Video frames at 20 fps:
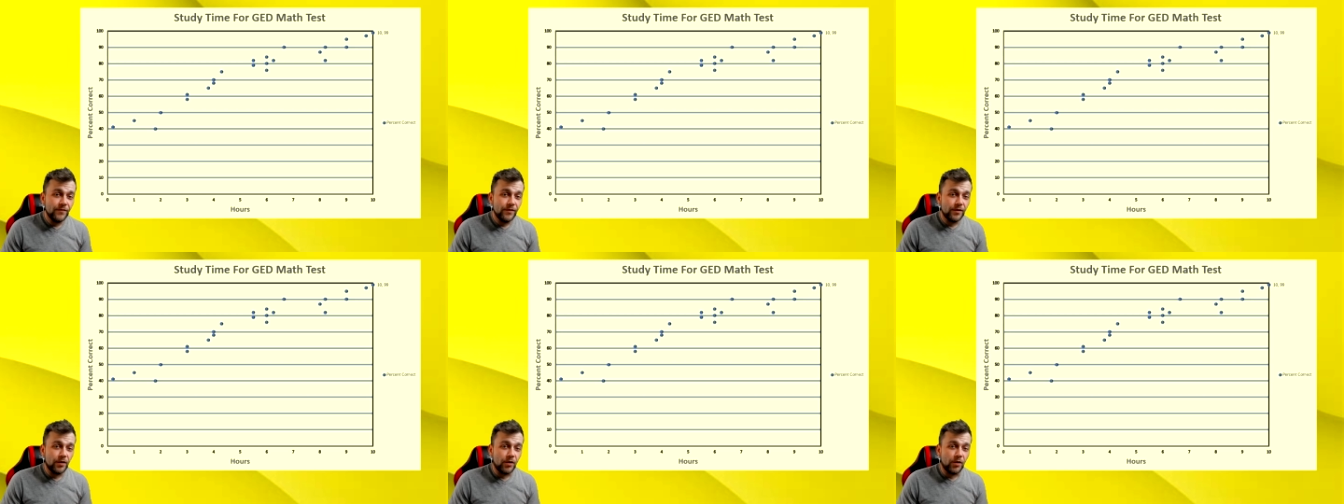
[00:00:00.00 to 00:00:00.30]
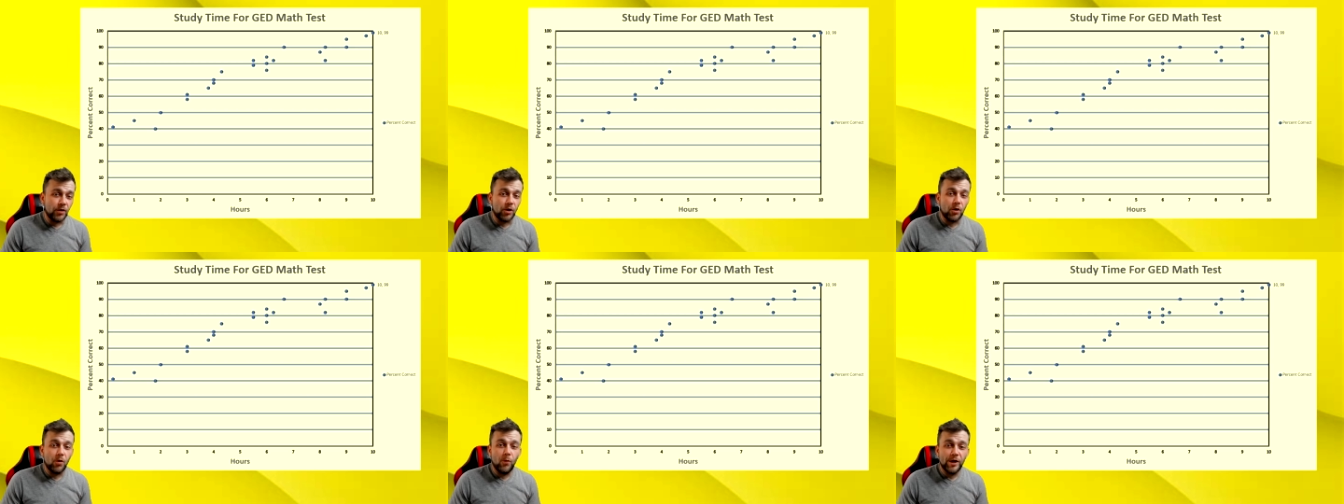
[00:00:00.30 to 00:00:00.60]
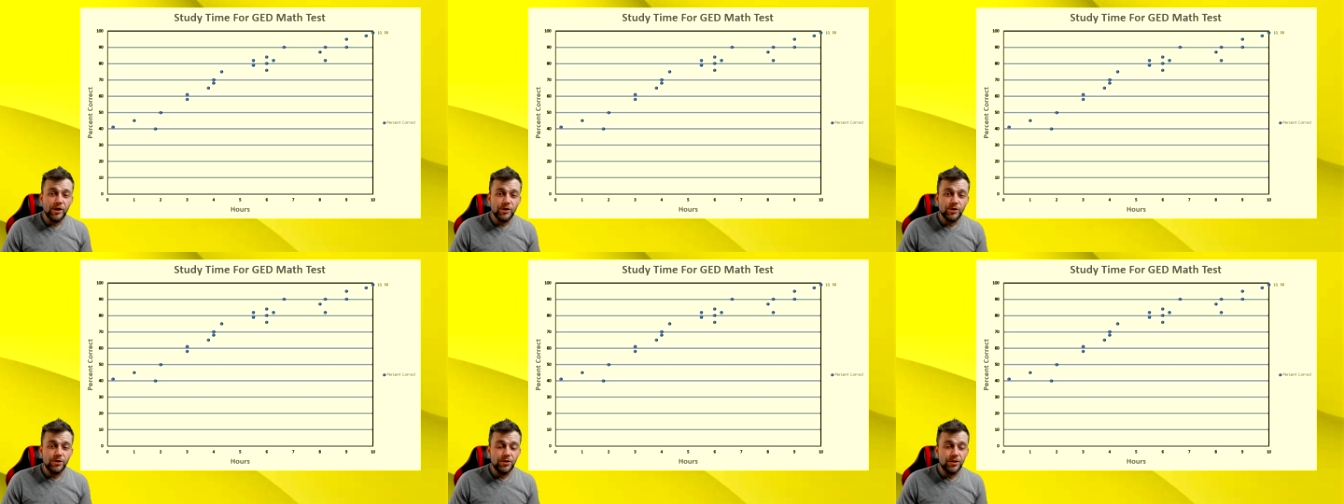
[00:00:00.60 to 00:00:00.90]
are
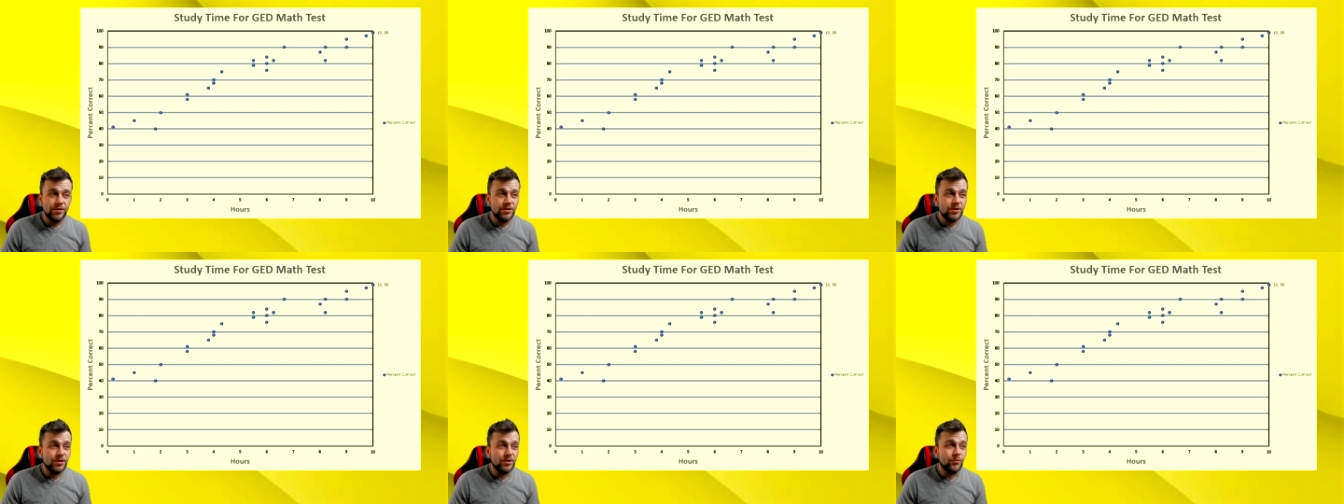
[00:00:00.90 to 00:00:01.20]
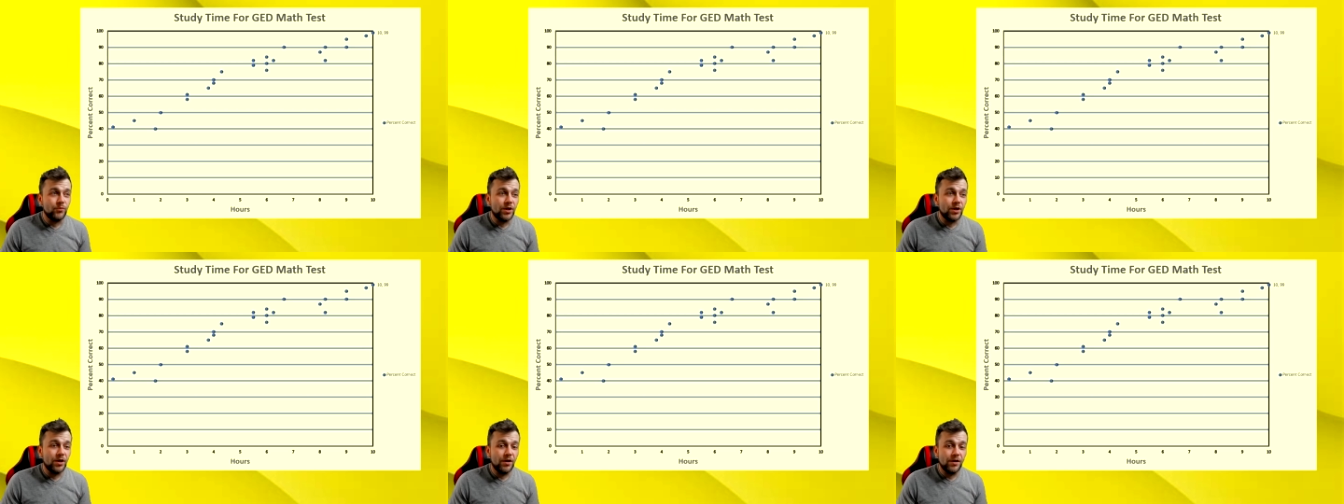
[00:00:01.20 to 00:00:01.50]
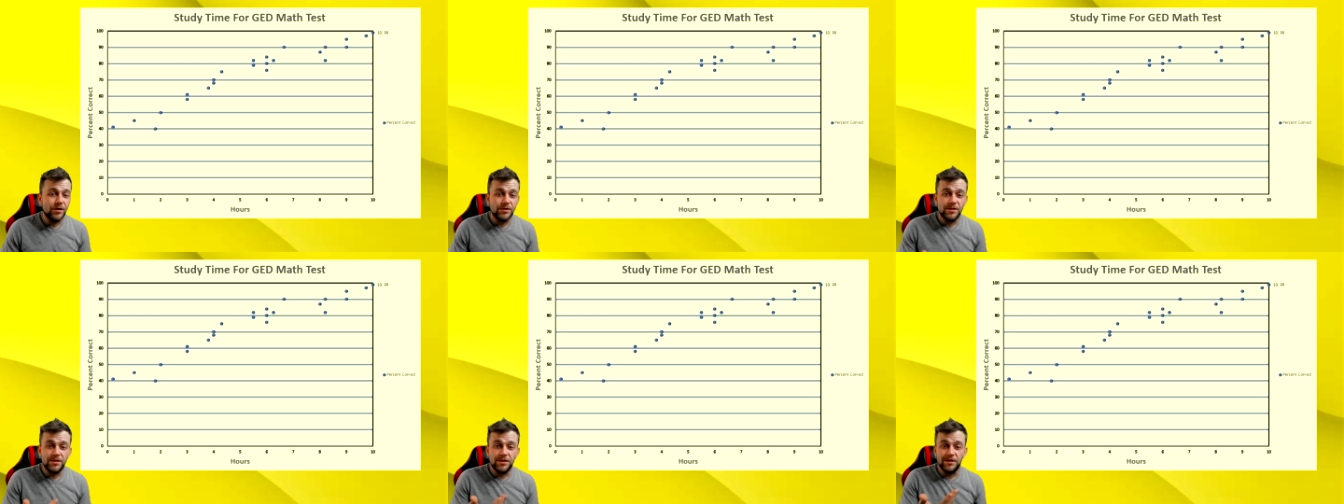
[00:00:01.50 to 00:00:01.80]
questions in
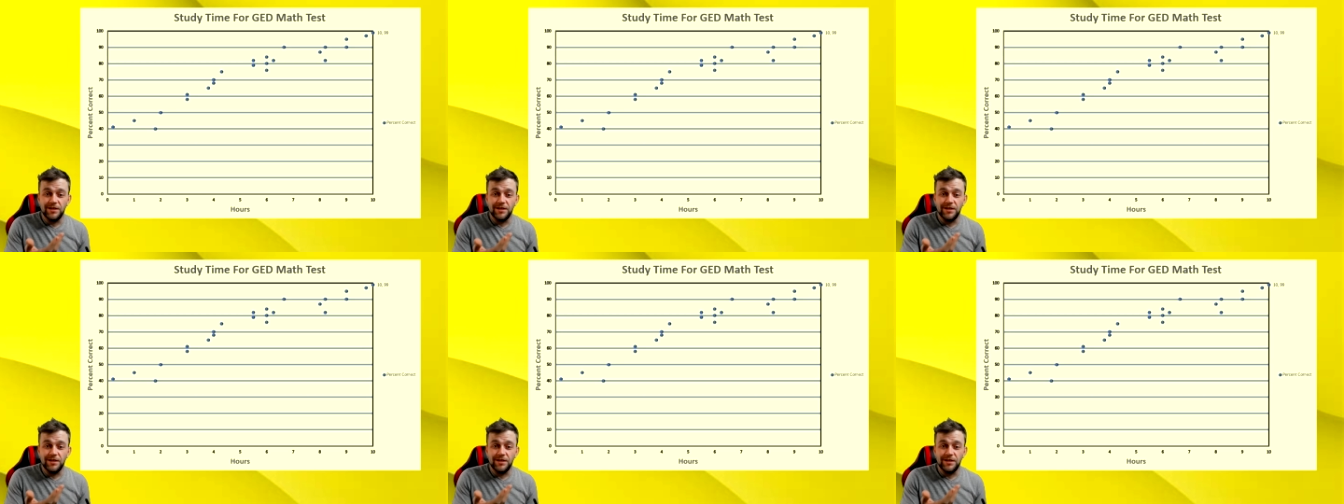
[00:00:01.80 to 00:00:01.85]
regards to,